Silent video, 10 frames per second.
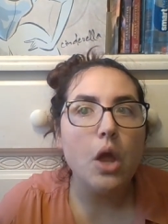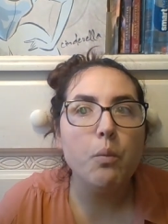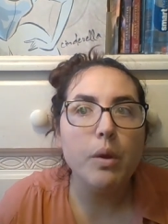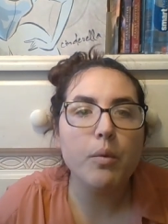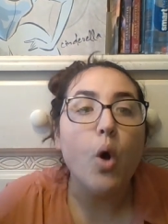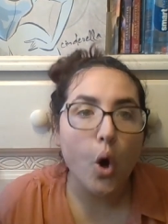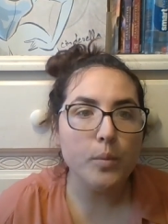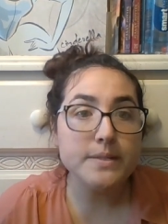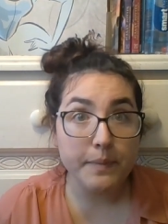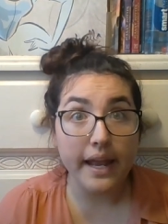We were
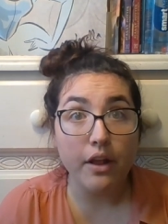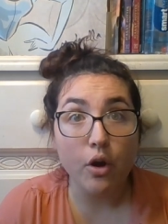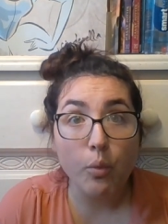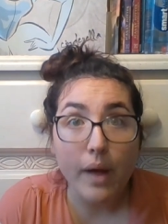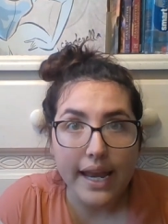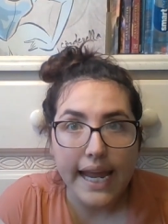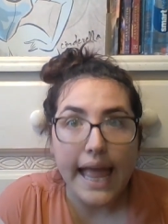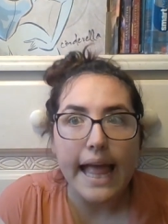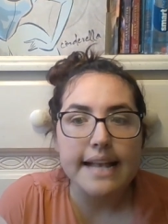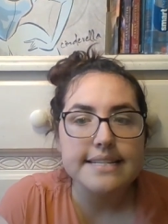always planning her wedding,
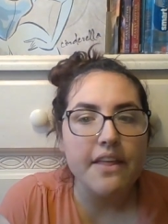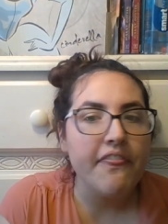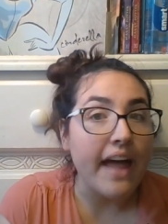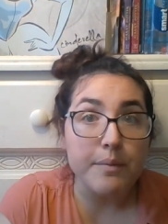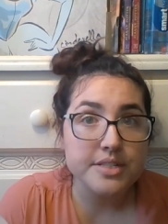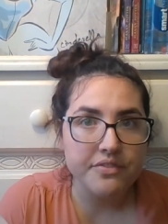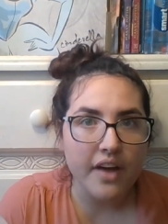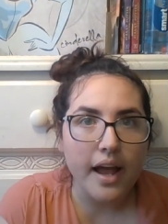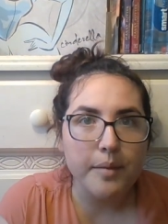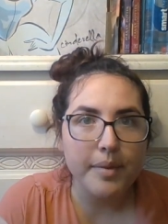and that was
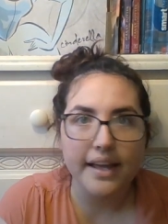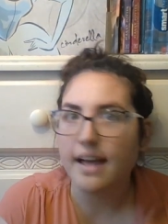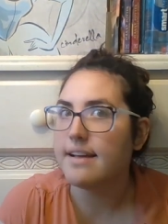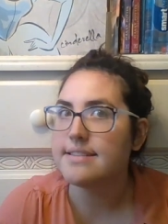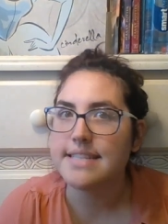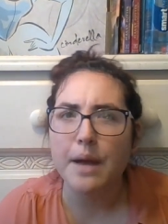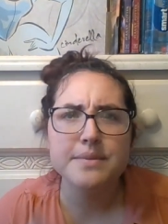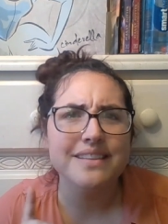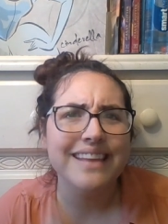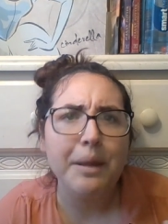fine because I
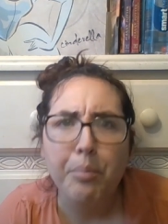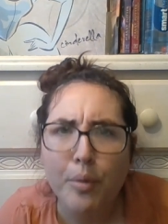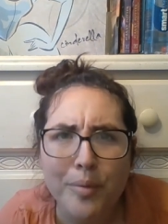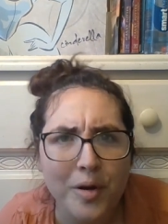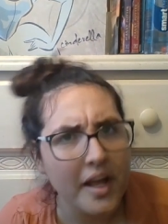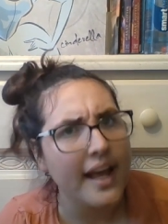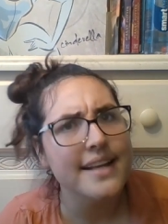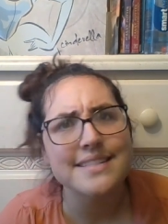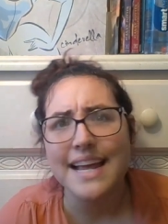was a late bloomer to guys.